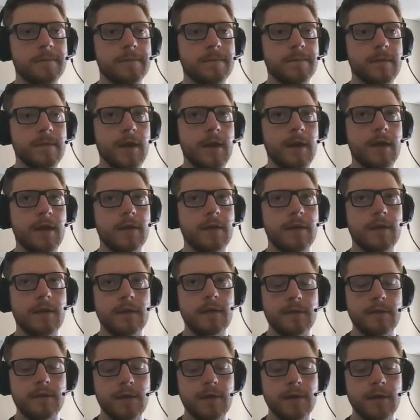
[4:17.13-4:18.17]
and
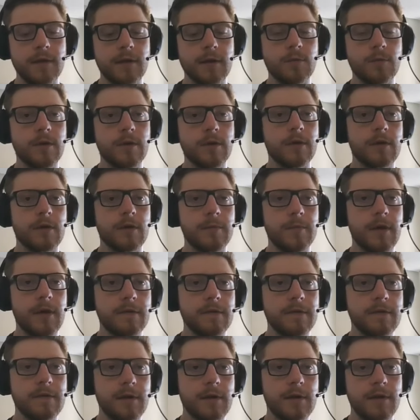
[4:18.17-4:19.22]
this thing that we're going to be
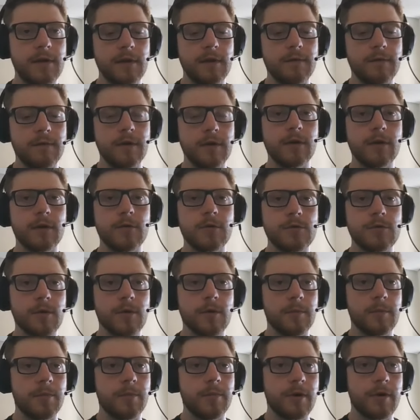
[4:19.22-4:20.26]
asserting, if we go to
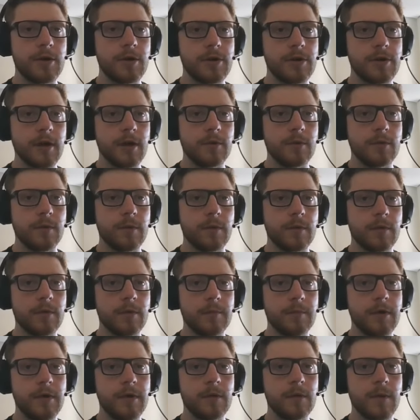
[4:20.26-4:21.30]
our project, we will
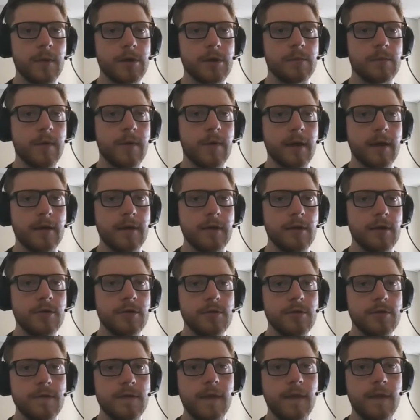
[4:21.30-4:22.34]
be redirecting
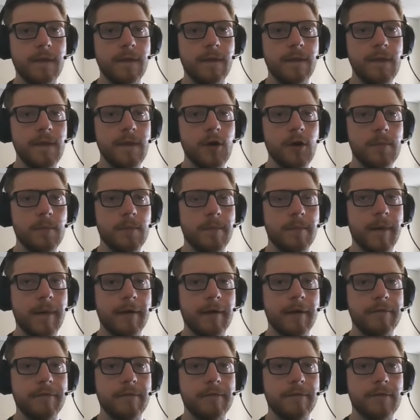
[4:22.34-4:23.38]
to the new
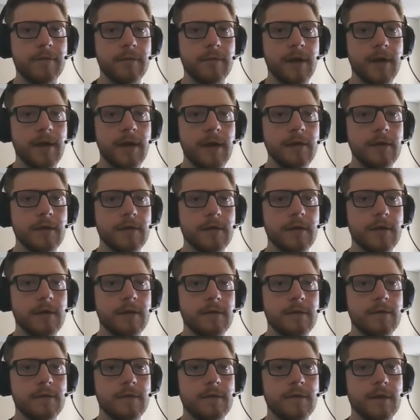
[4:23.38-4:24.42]
path. Okay,
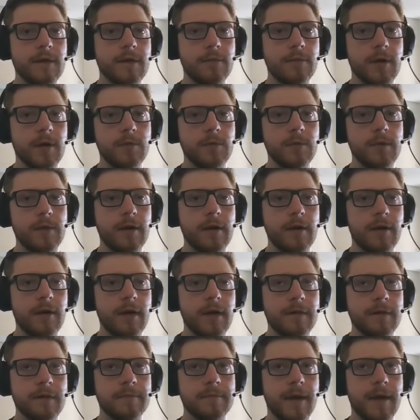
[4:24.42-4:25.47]
so that's what we are
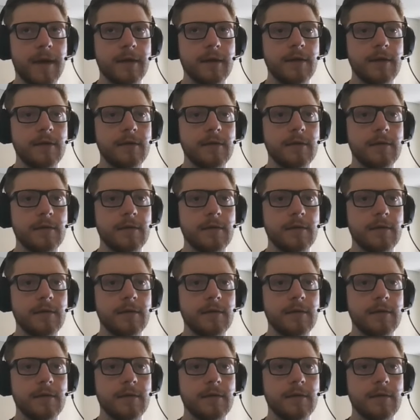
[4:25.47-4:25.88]
expecting.